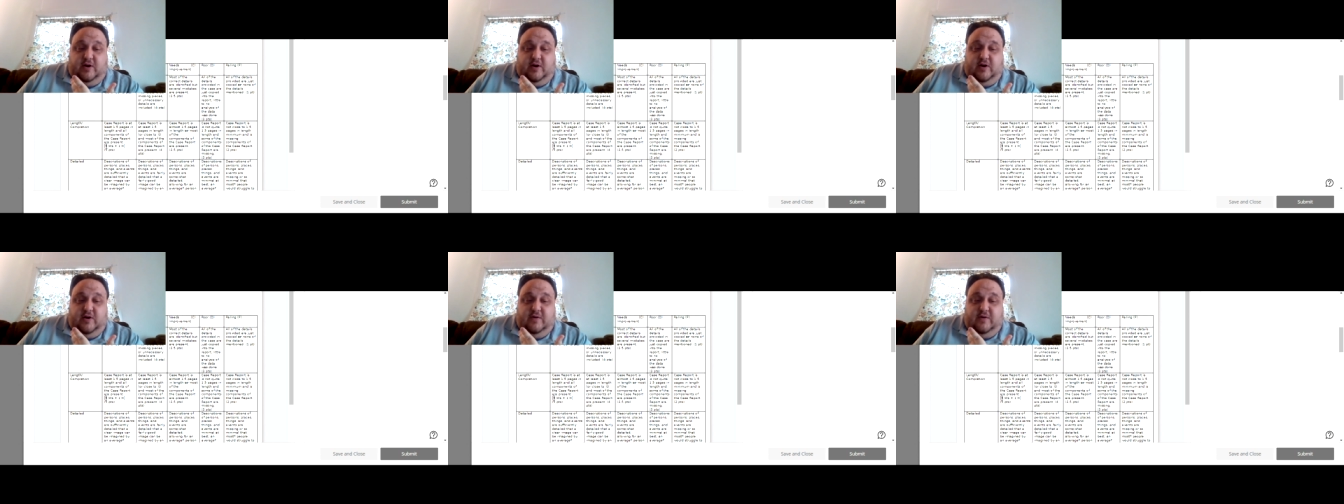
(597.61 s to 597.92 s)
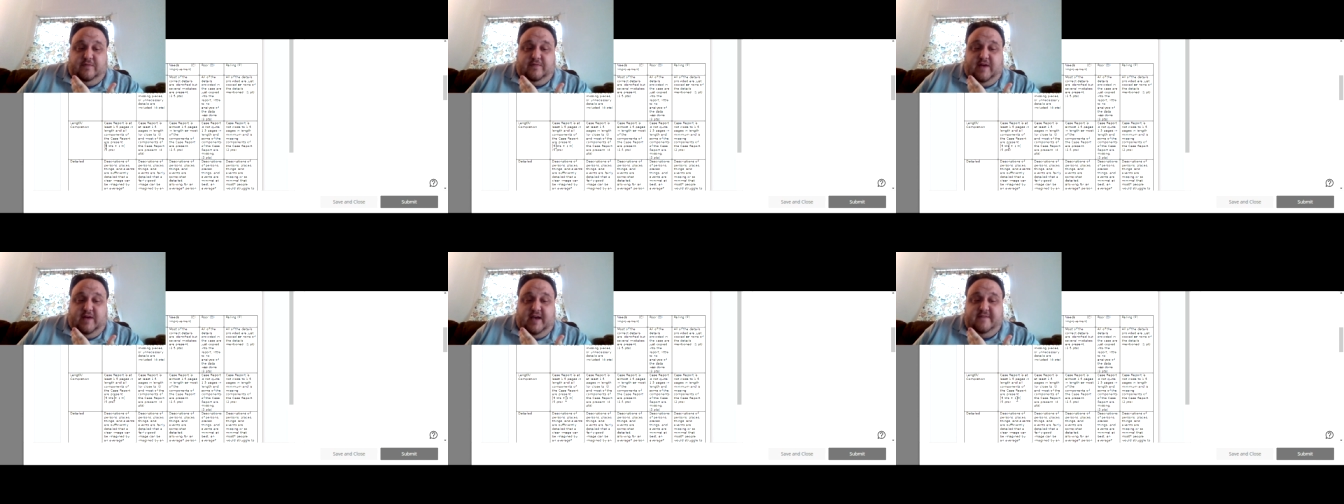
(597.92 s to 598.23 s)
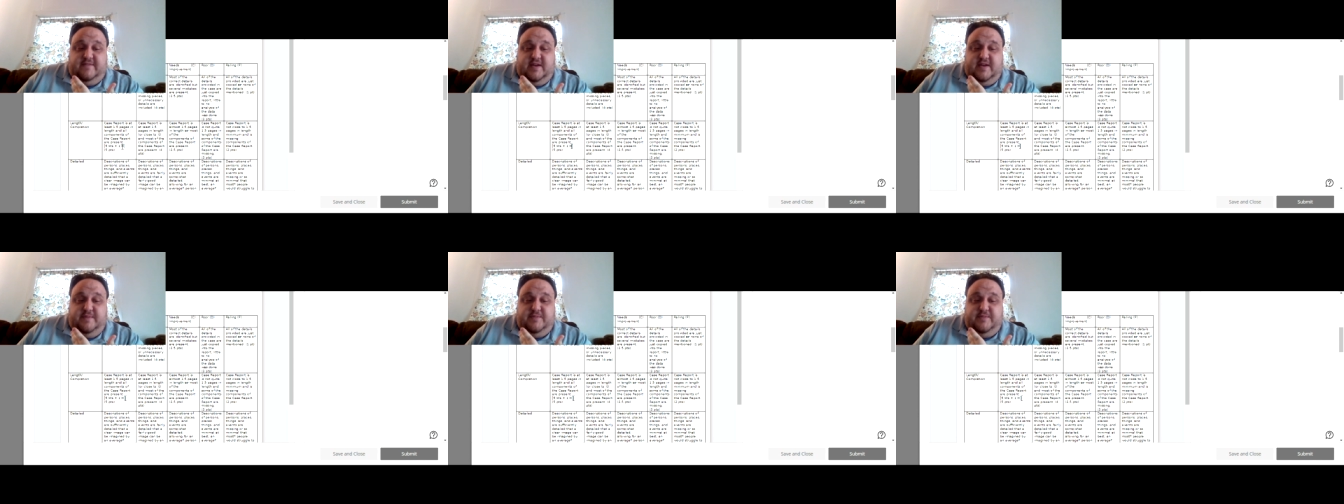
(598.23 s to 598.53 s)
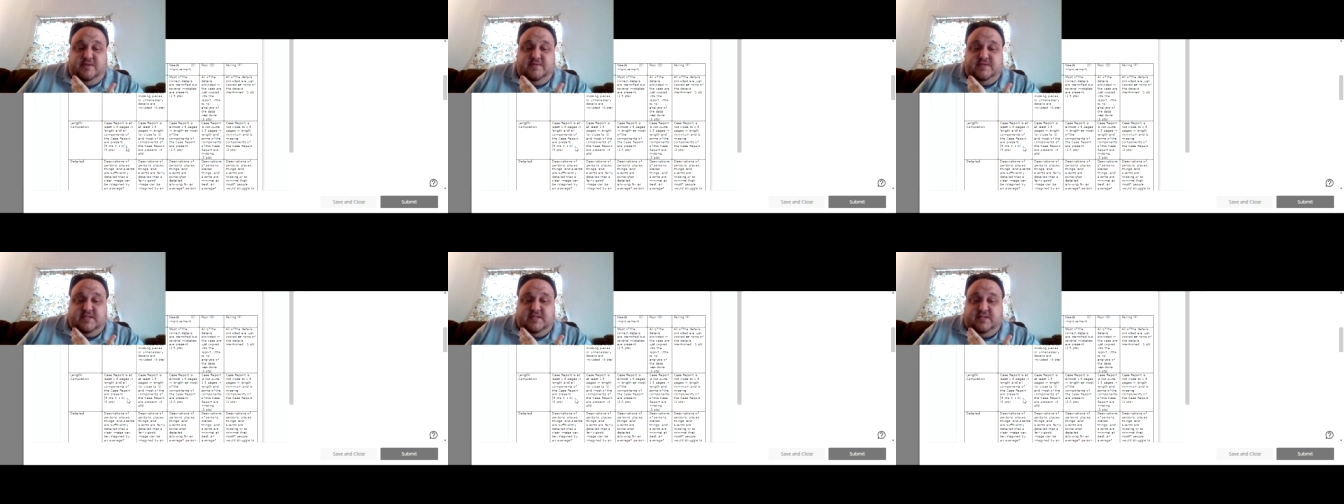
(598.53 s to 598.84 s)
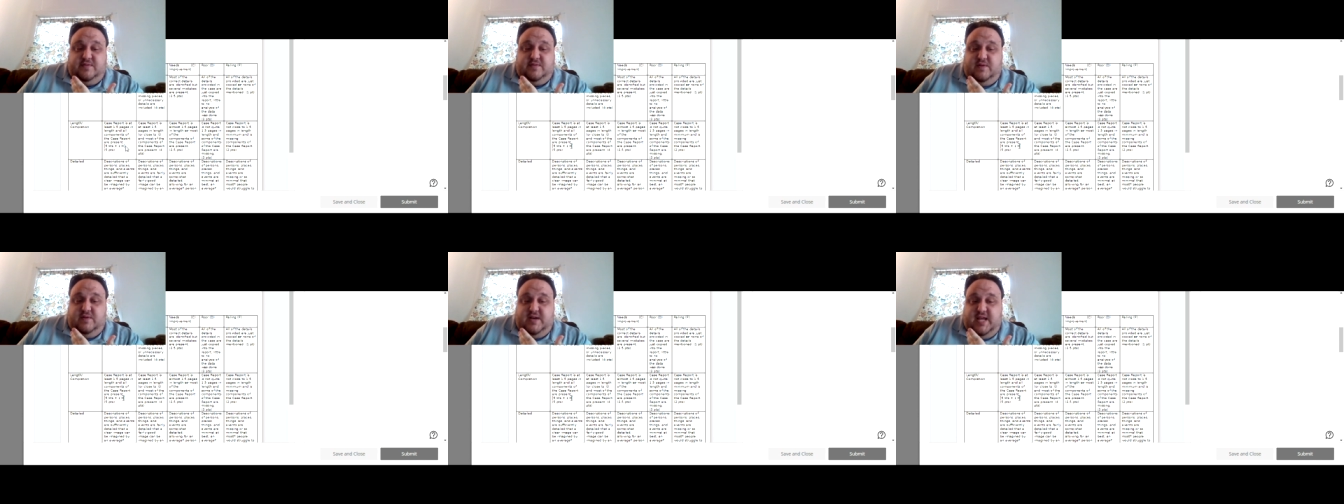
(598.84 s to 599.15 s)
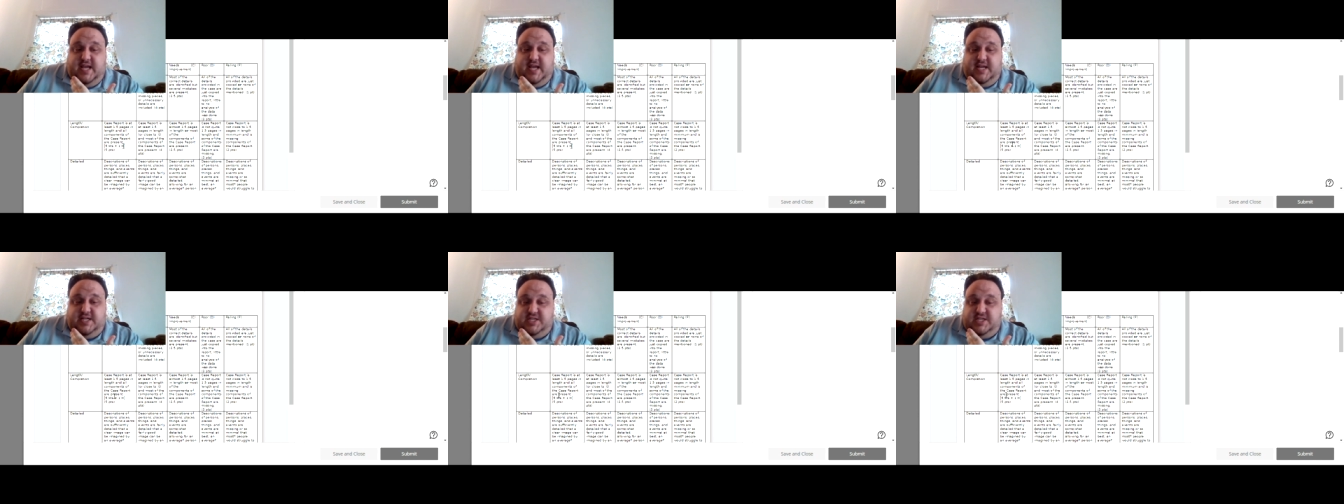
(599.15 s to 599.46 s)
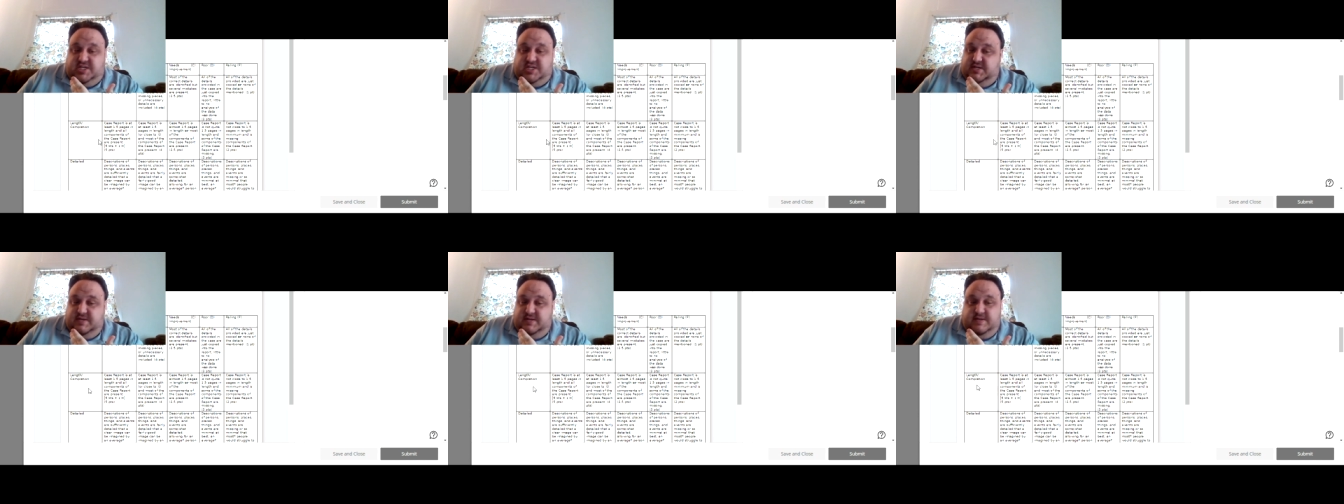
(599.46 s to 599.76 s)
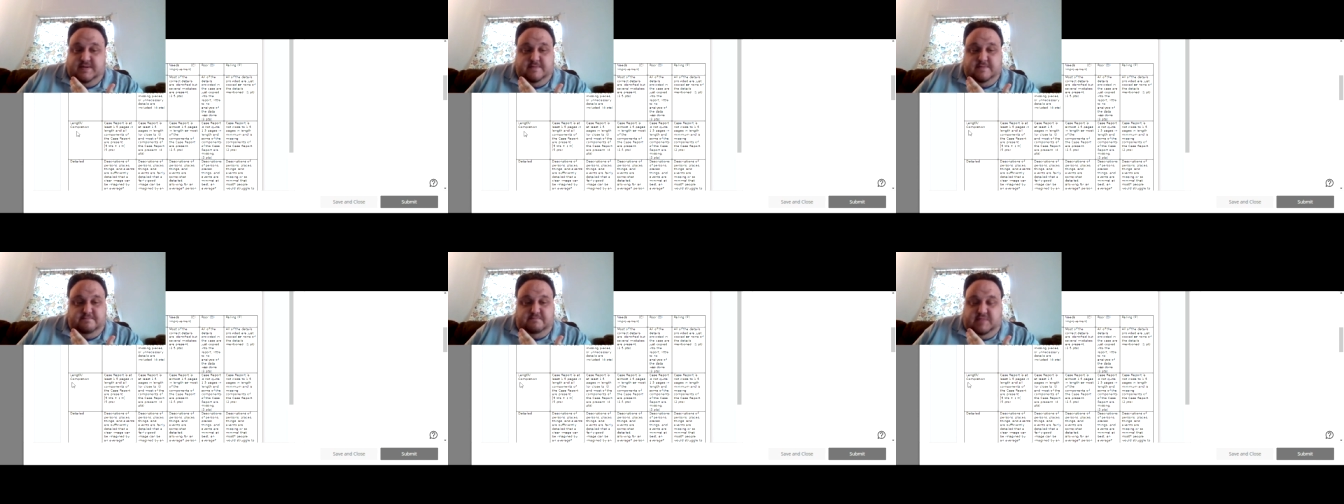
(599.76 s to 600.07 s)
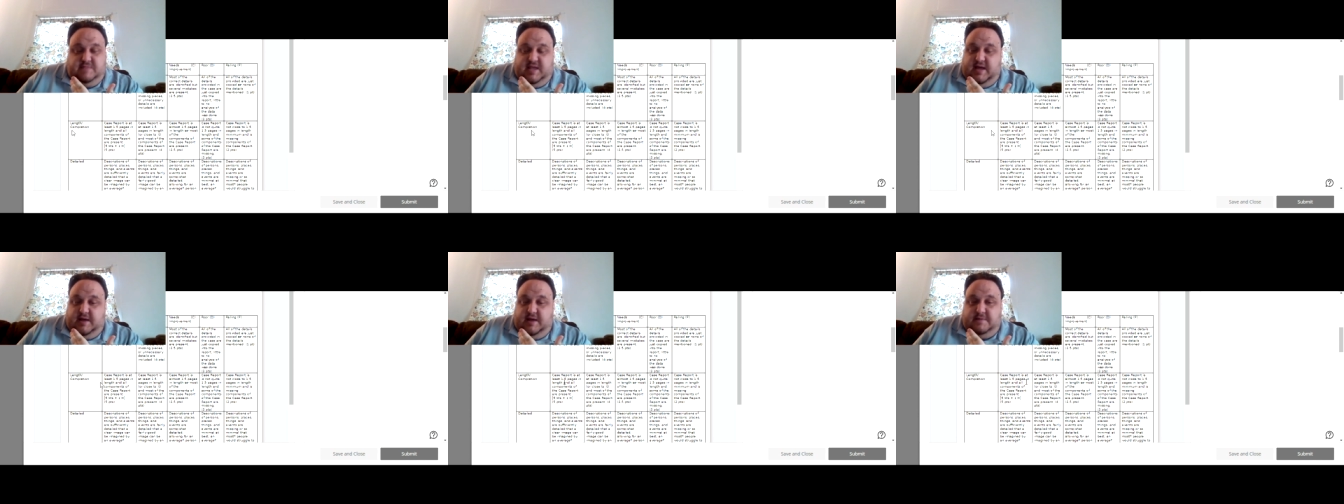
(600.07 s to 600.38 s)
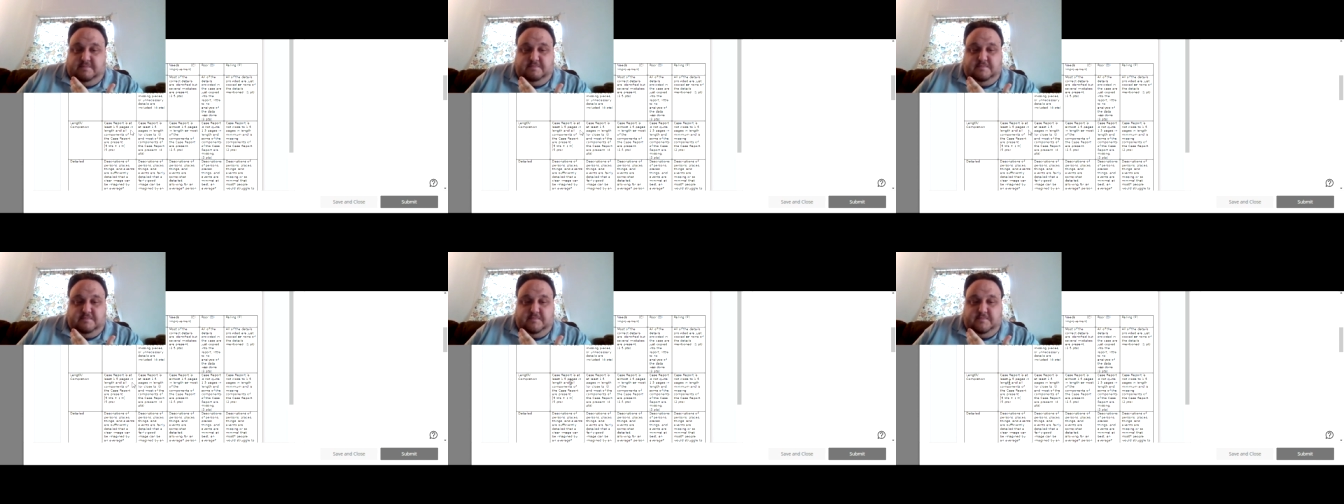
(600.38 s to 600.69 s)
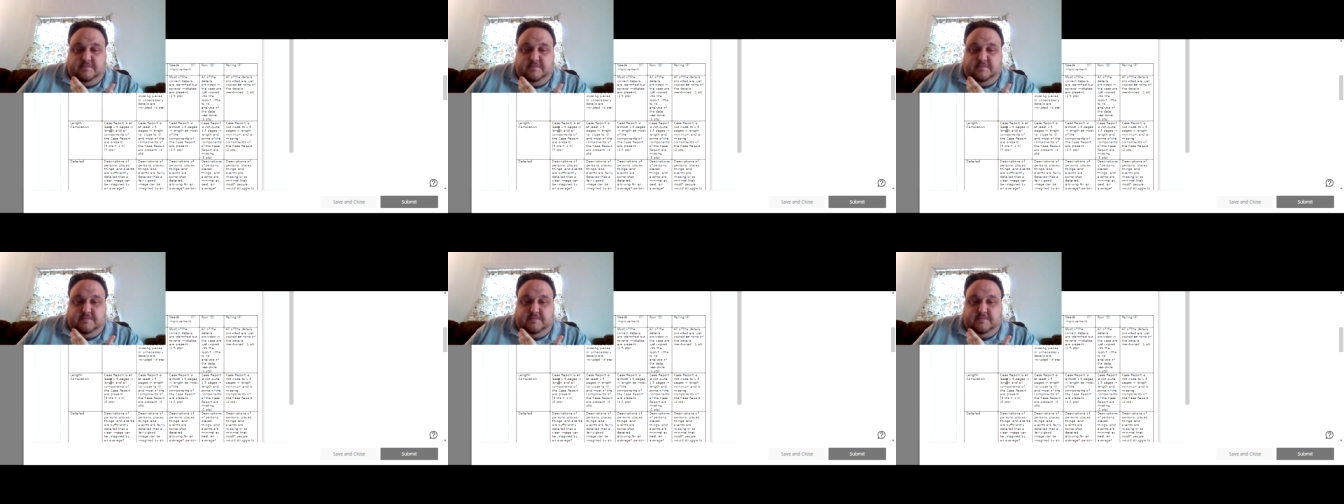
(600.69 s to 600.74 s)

all five W's and the one H, yeah,